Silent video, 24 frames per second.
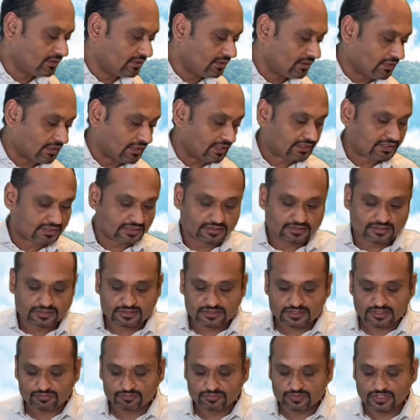is
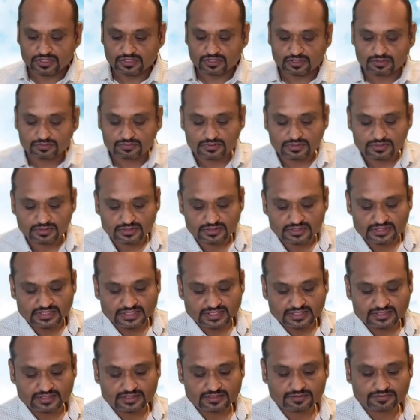somewhere around
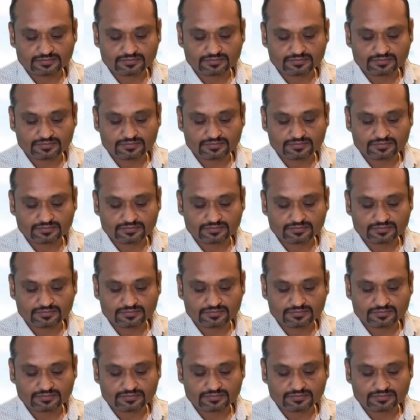6.